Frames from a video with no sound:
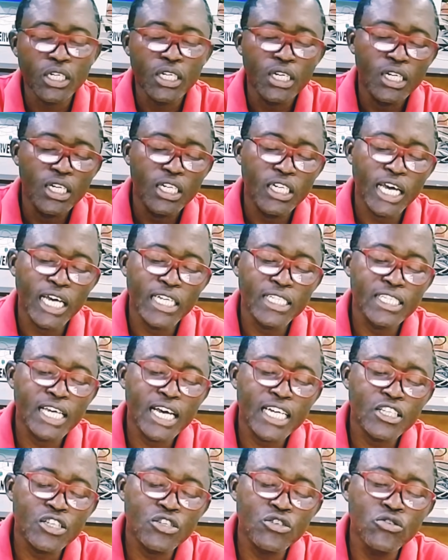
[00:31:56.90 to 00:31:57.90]
then it
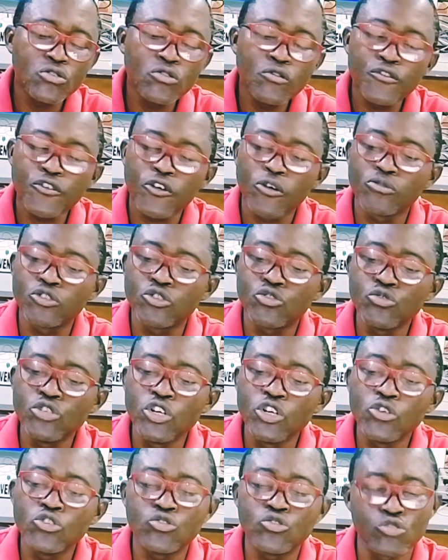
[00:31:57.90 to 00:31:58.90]
takes you from studio
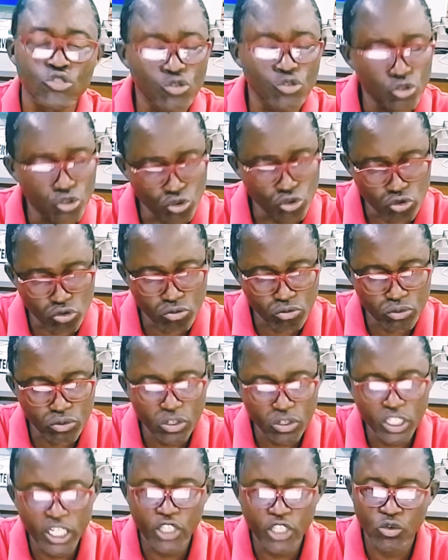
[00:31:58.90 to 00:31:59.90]
to YouTube.
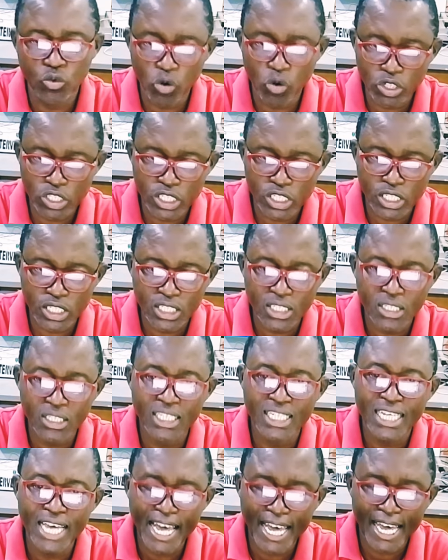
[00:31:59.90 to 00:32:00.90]
Then you watch it.
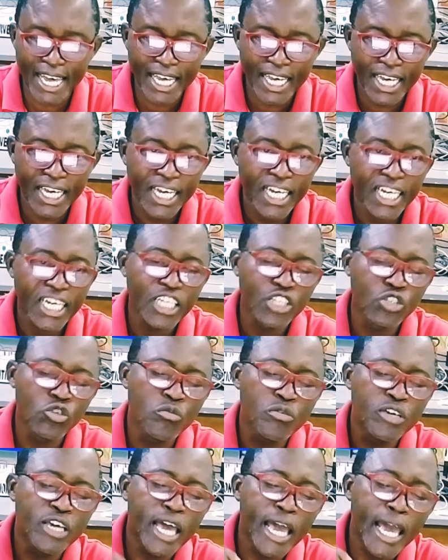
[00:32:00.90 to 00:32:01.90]
There, you'll
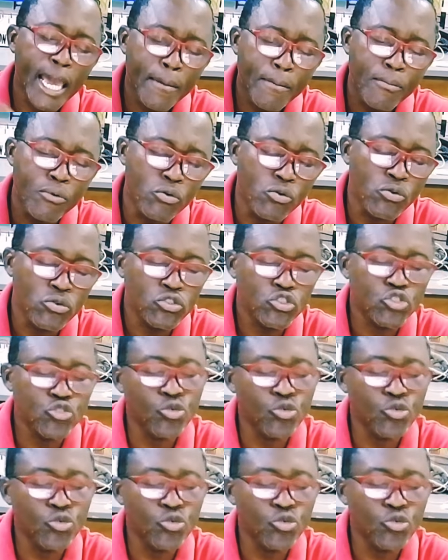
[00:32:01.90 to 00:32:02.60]
be able to